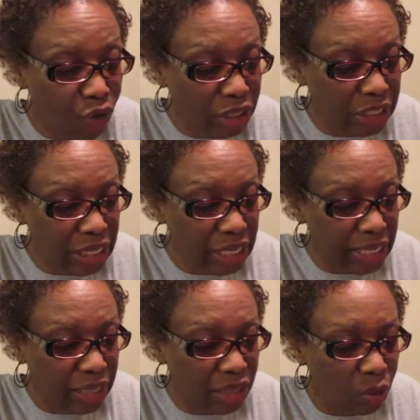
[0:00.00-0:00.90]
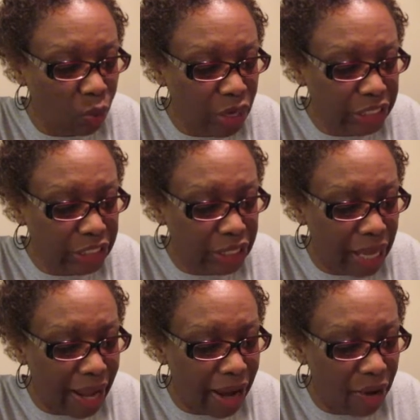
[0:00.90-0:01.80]
Fortunately, the
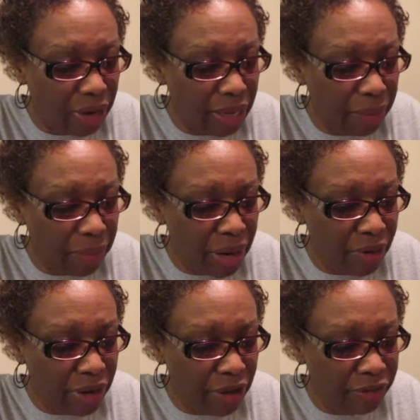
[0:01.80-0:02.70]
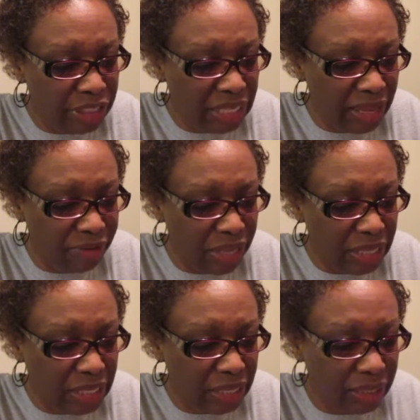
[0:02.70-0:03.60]
rich, arrogant Baron of
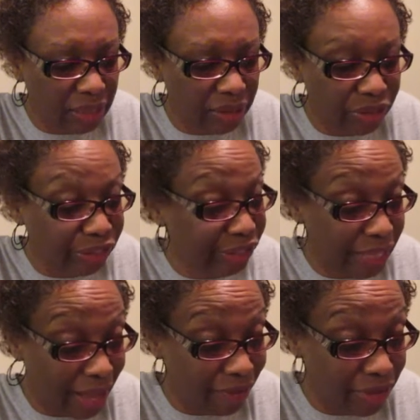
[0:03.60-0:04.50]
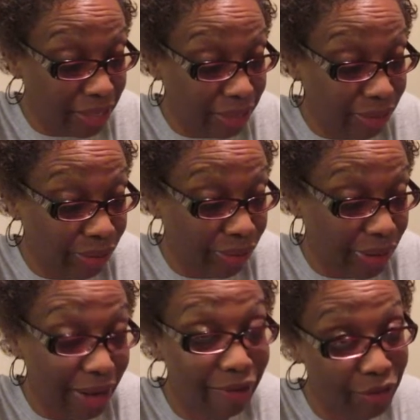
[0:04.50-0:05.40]
Skivik, or Skivik, or
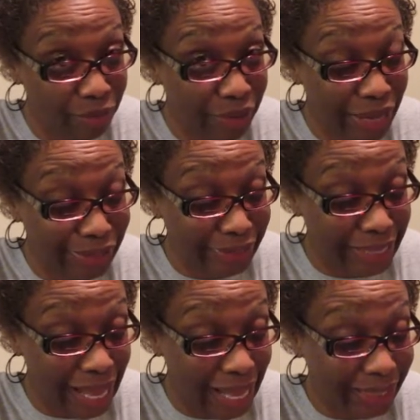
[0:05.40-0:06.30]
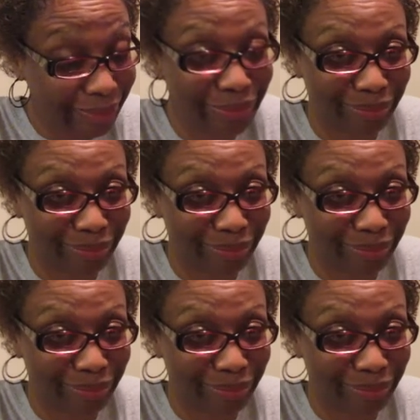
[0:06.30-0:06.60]
however you pronounce that,